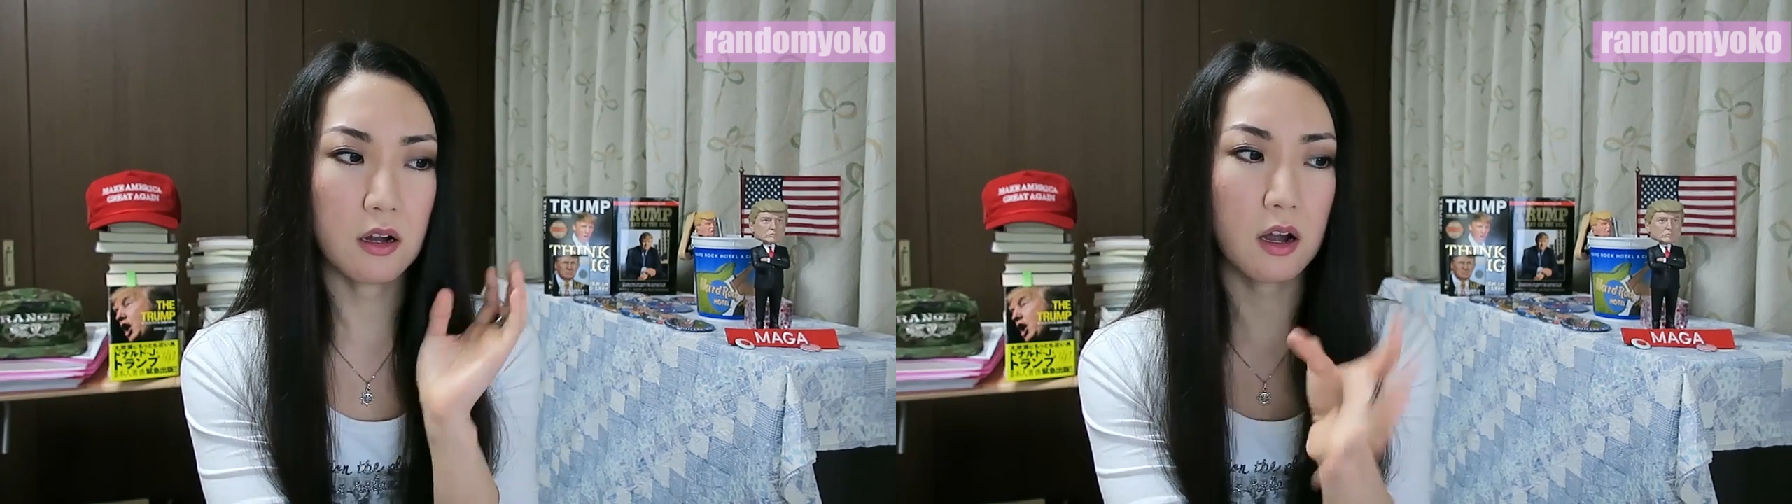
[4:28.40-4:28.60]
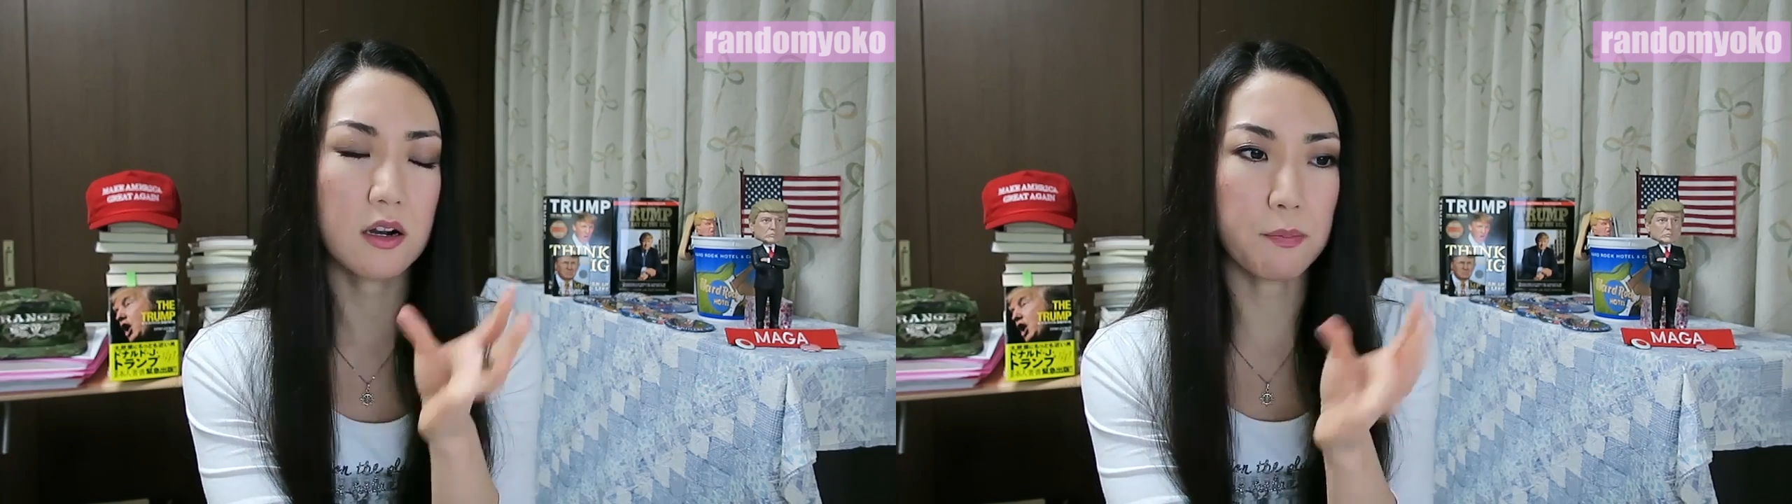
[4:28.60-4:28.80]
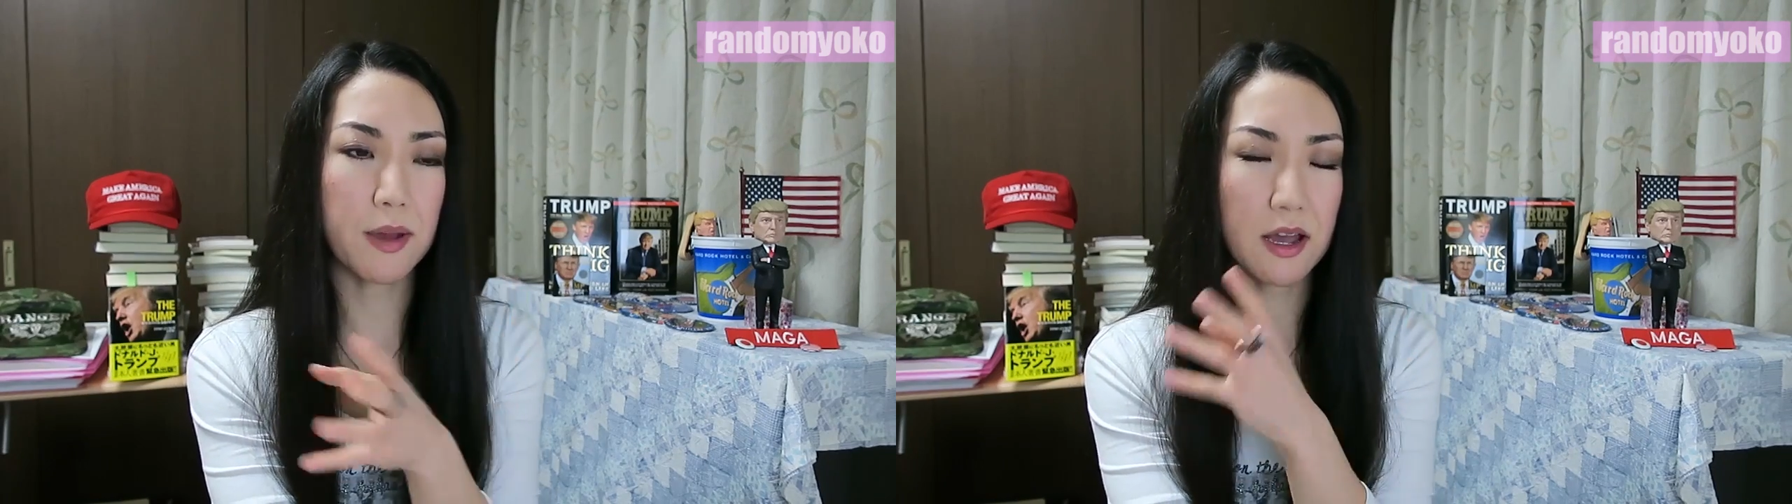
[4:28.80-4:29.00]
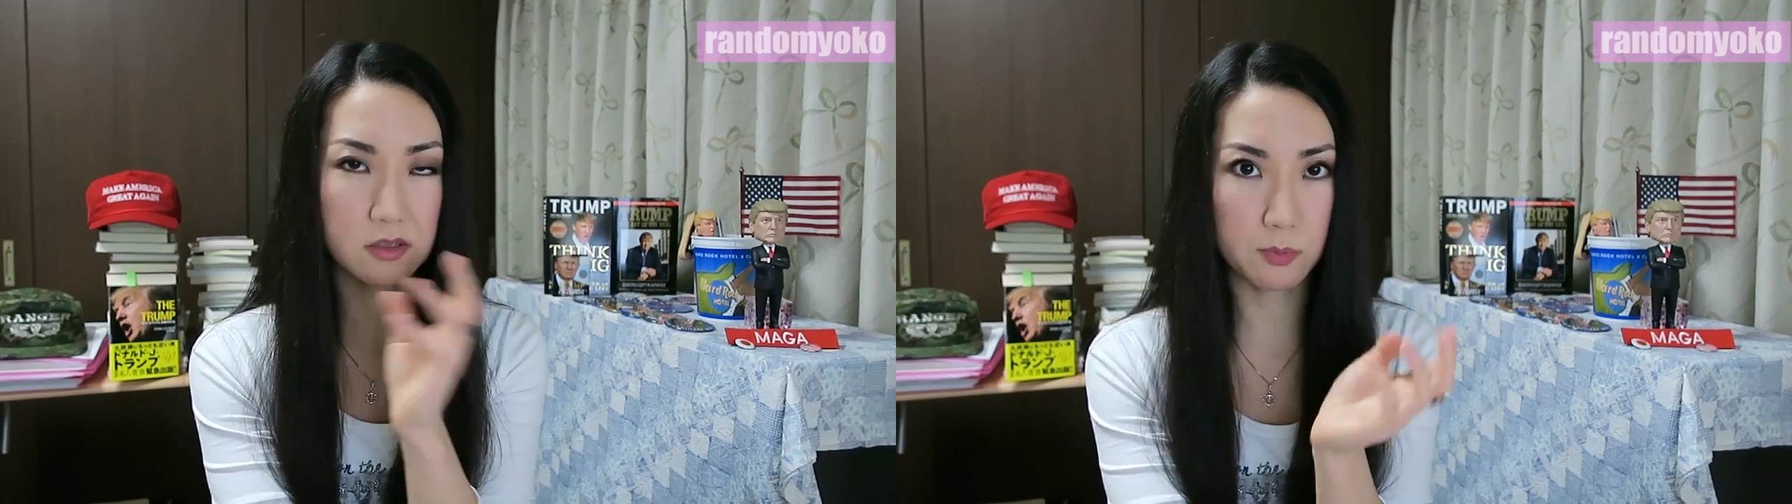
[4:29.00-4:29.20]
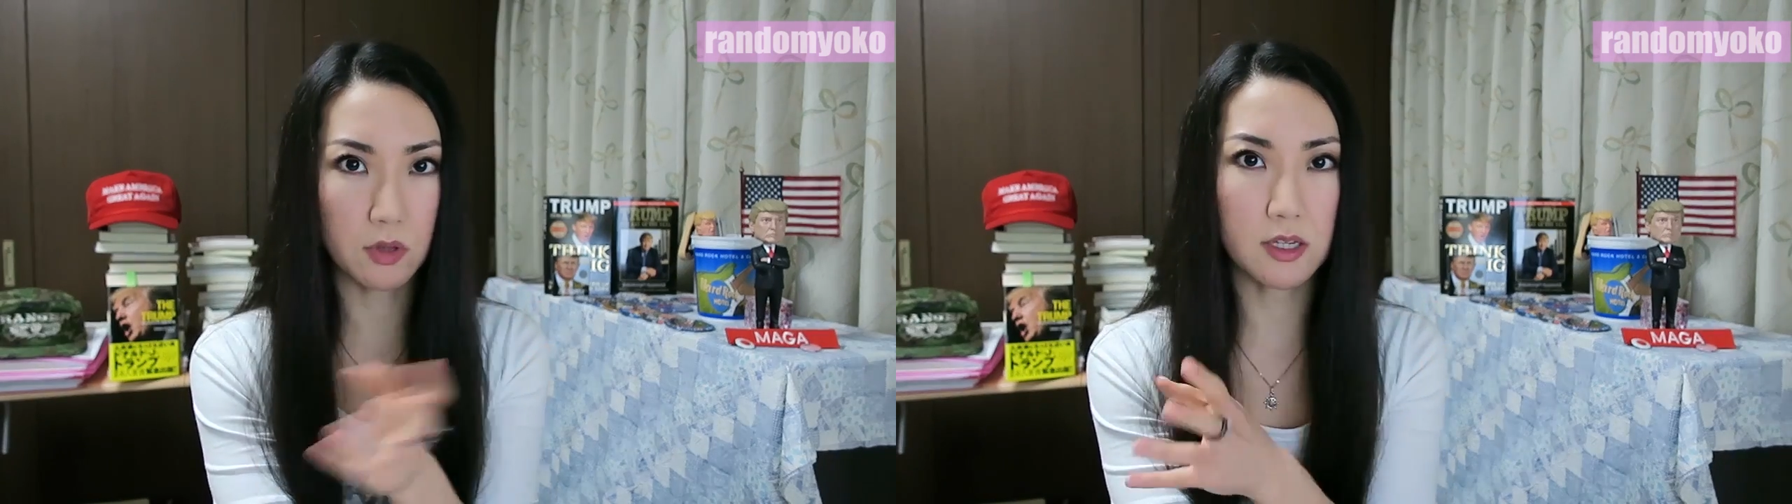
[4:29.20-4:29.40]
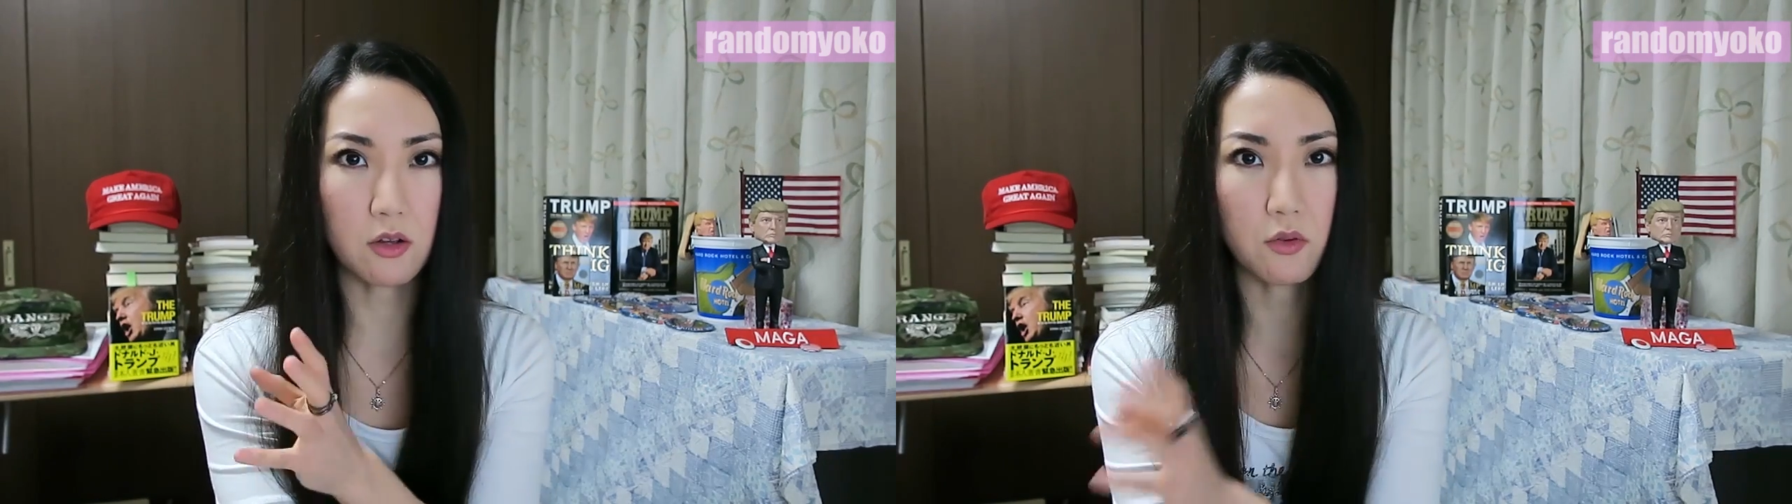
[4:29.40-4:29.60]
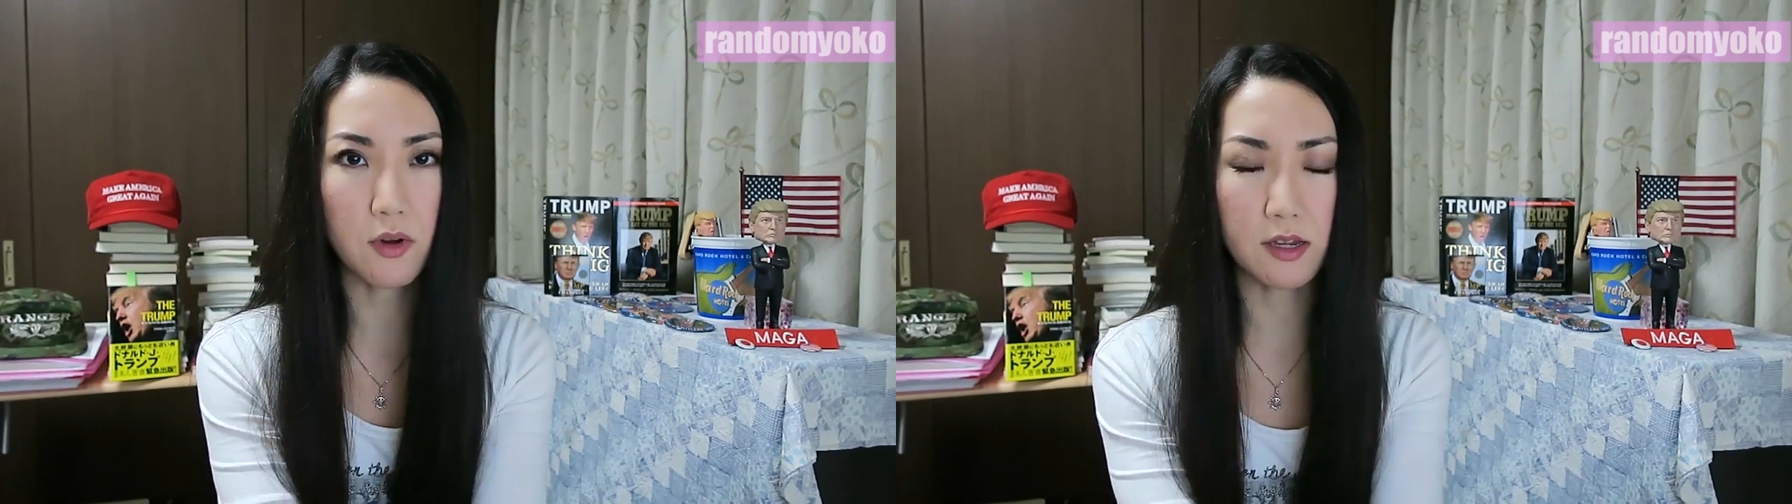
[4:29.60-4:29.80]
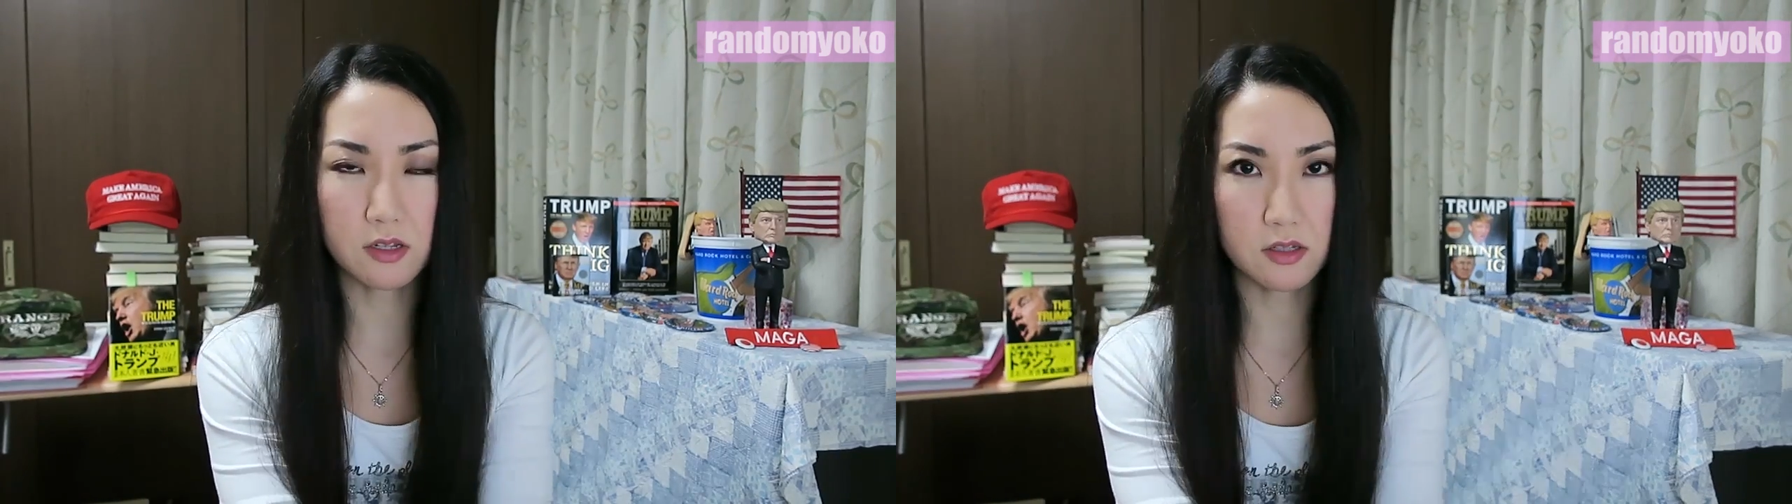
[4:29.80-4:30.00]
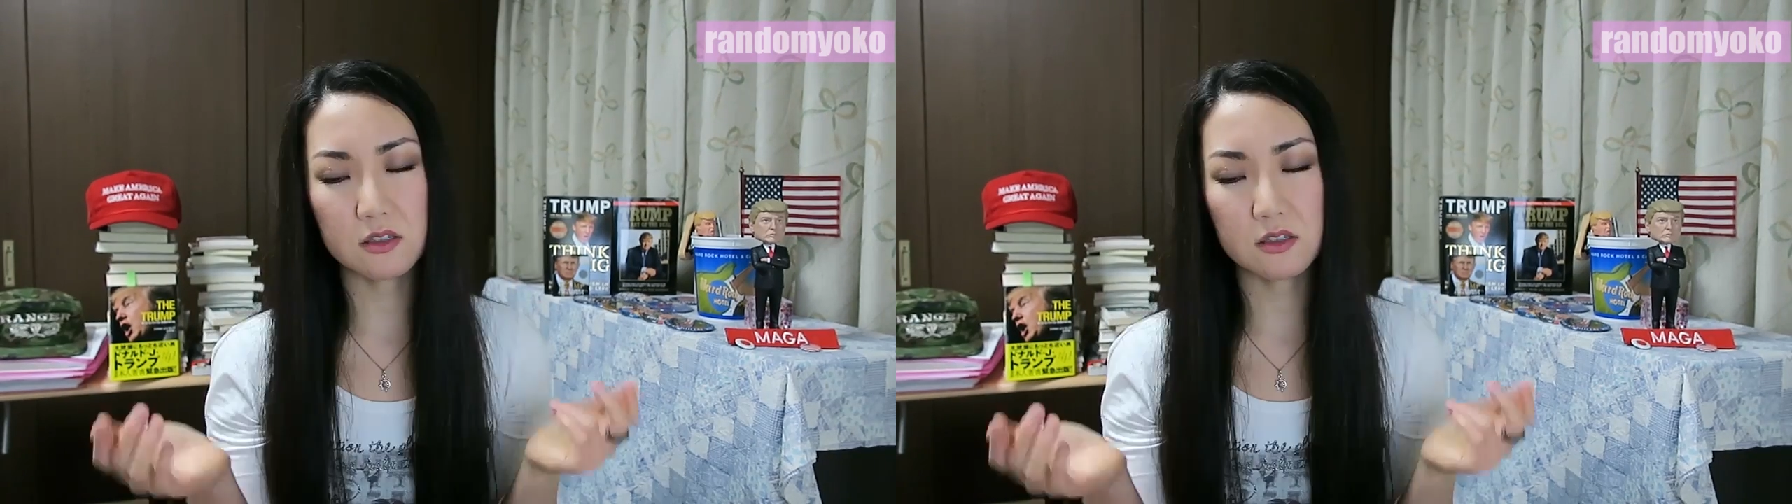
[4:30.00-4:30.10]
are about political correctness.